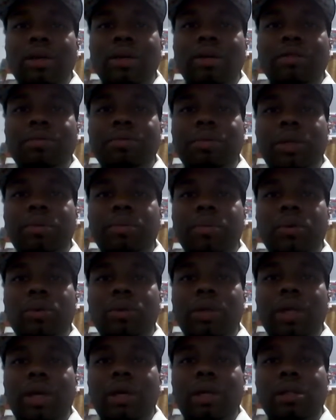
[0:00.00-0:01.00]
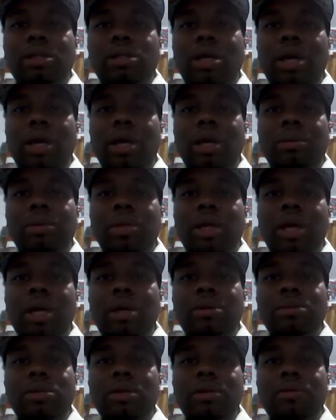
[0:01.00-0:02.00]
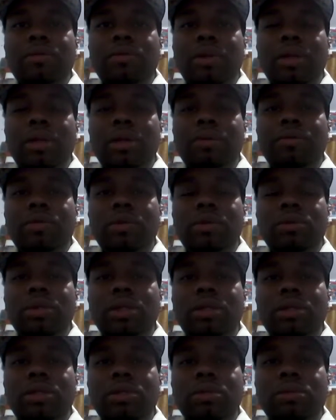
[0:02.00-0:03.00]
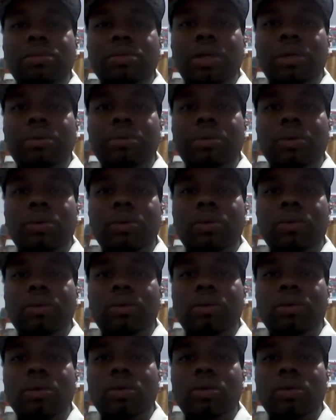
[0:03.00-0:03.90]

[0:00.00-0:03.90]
of people that contained names of influential people